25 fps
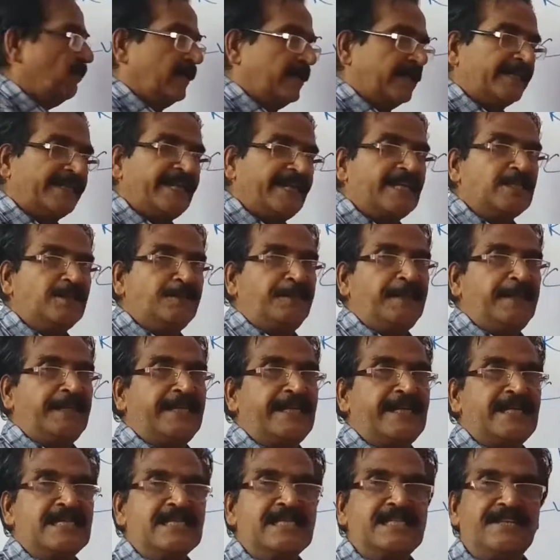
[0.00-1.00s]
Work
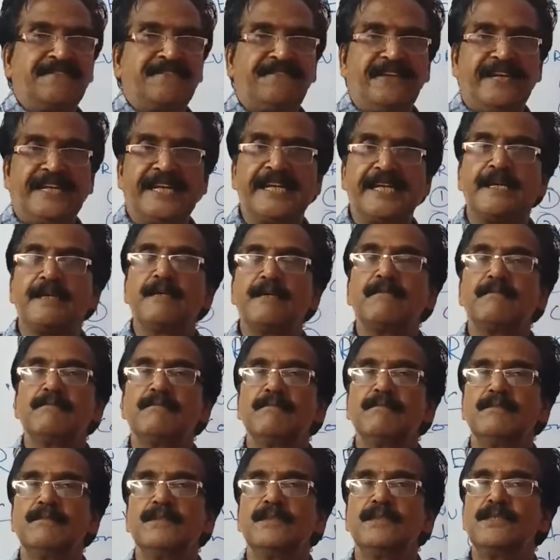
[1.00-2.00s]
experience, if any.
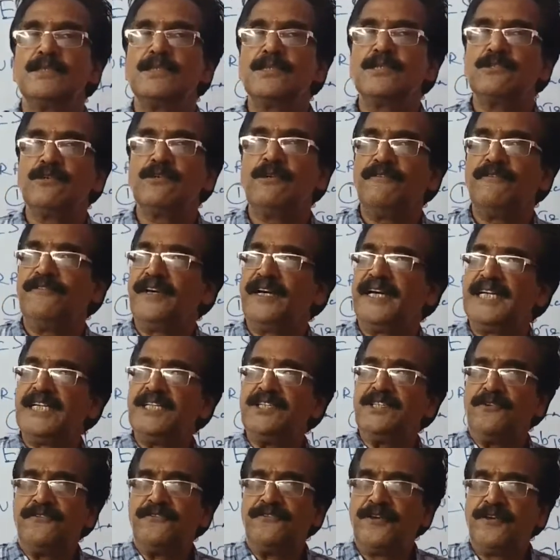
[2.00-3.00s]
So
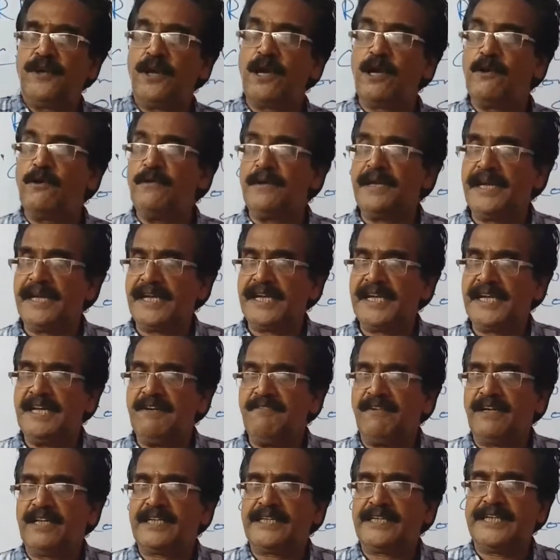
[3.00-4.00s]
friends, if you have
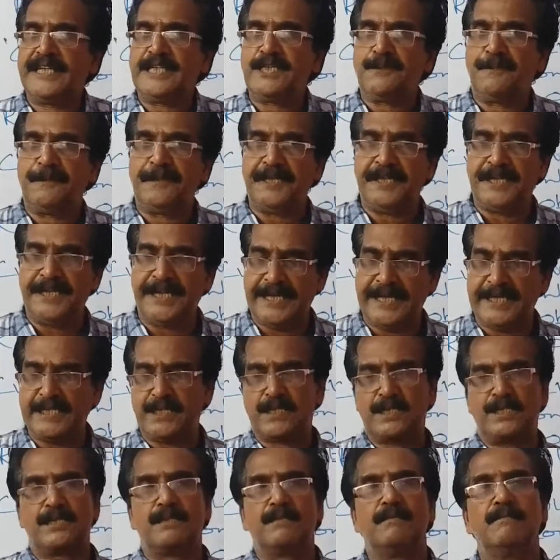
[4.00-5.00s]
any work
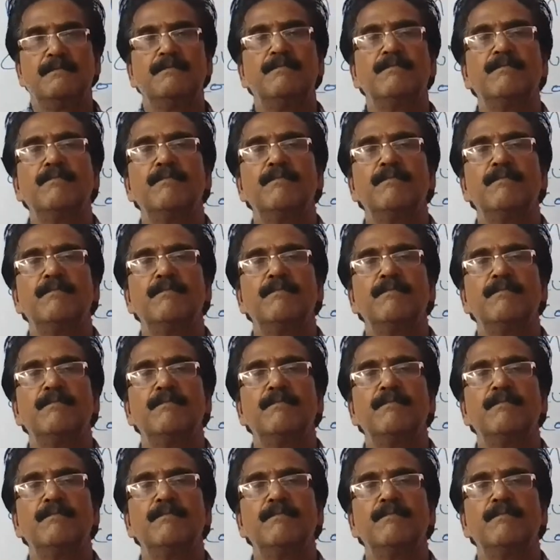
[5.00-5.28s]
experience,